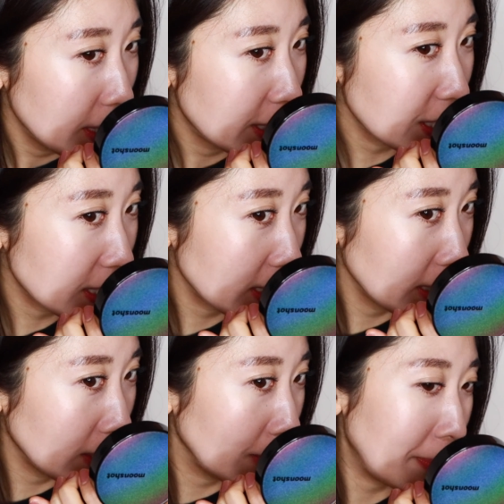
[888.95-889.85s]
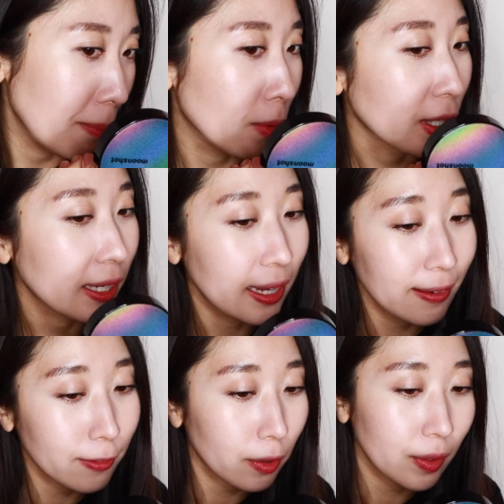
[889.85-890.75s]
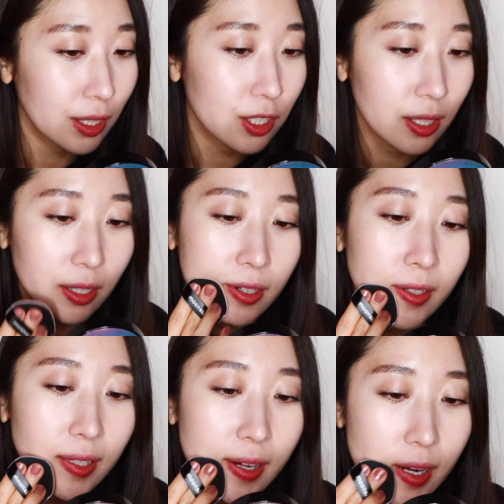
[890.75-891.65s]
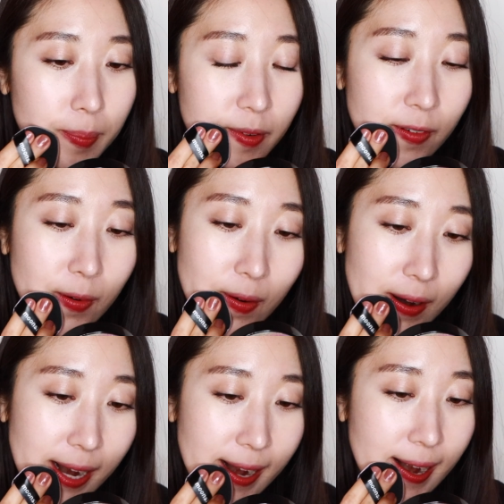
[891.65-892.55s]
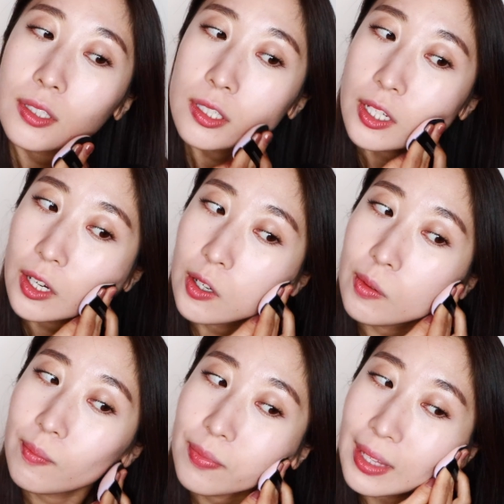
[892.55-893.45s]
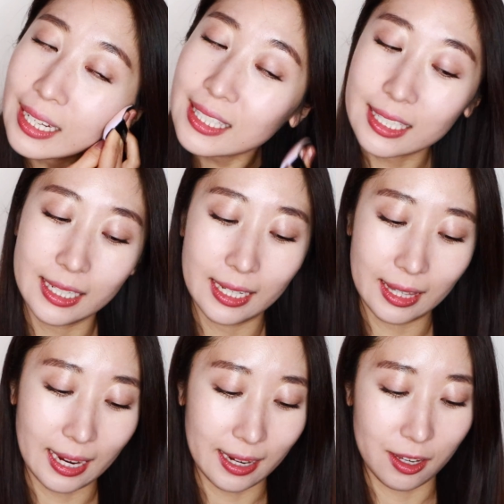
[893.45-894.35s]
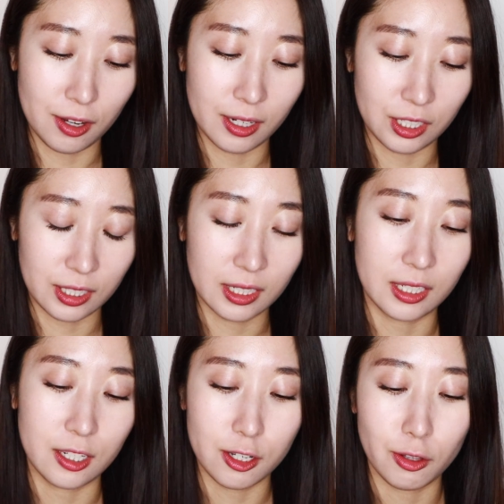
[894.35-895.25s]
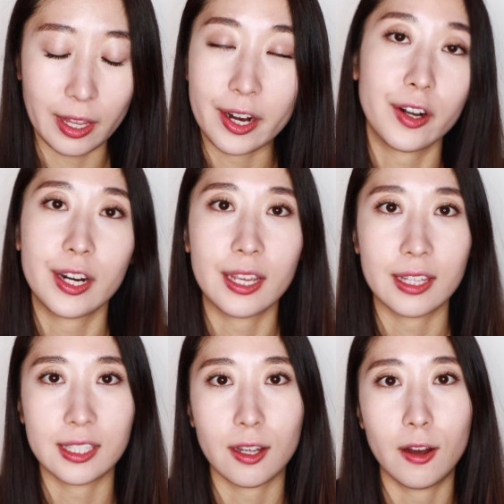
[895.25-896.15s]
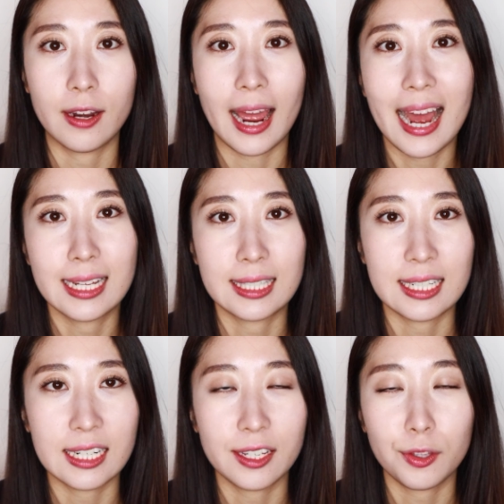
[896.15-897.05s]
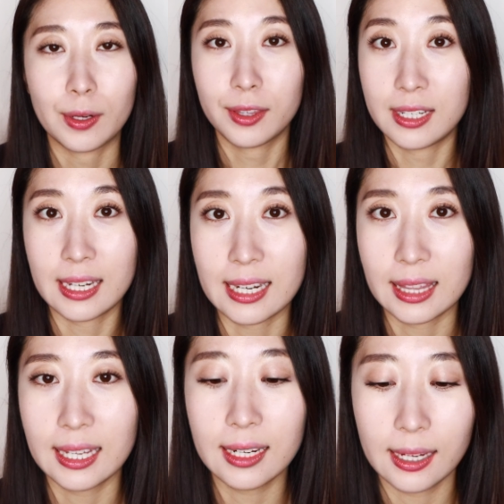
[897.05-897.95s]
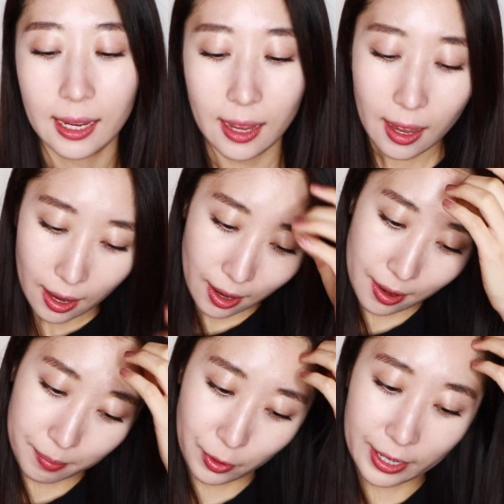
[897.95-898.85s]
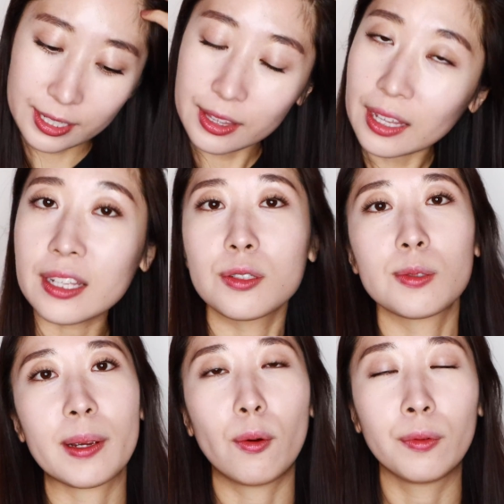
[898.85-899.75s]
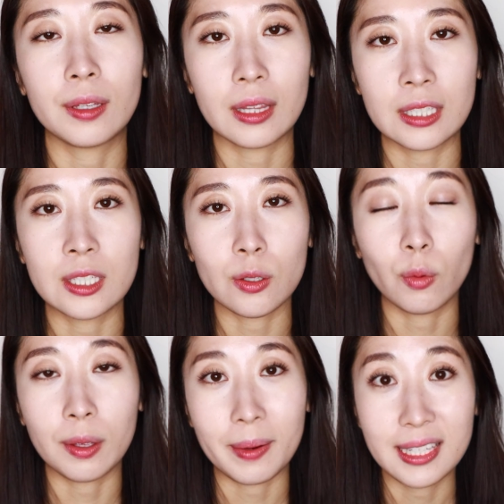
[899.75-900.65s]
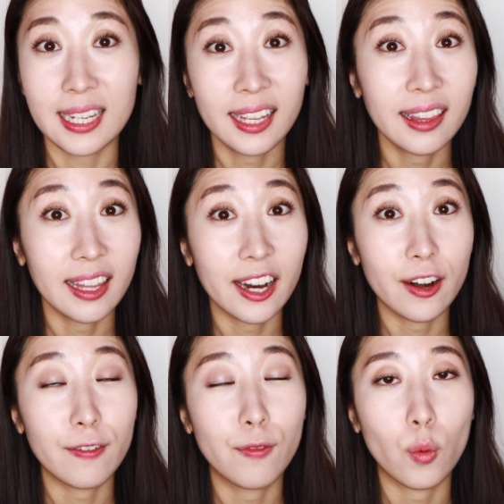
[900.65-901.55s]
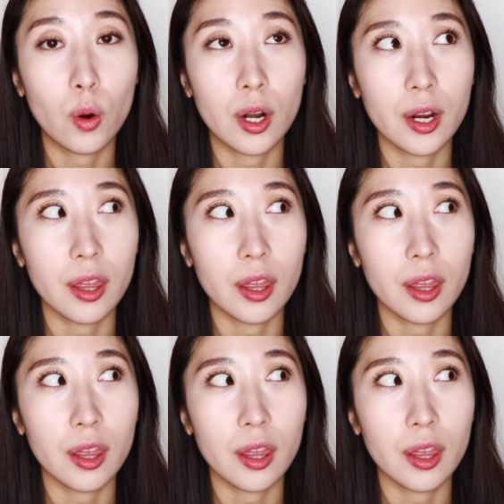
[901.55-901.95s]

just a little bit more coverage than earlier before. So that's good that you can just continue layering this on as needed throughout the day, I think. Granted that this is only my second layer for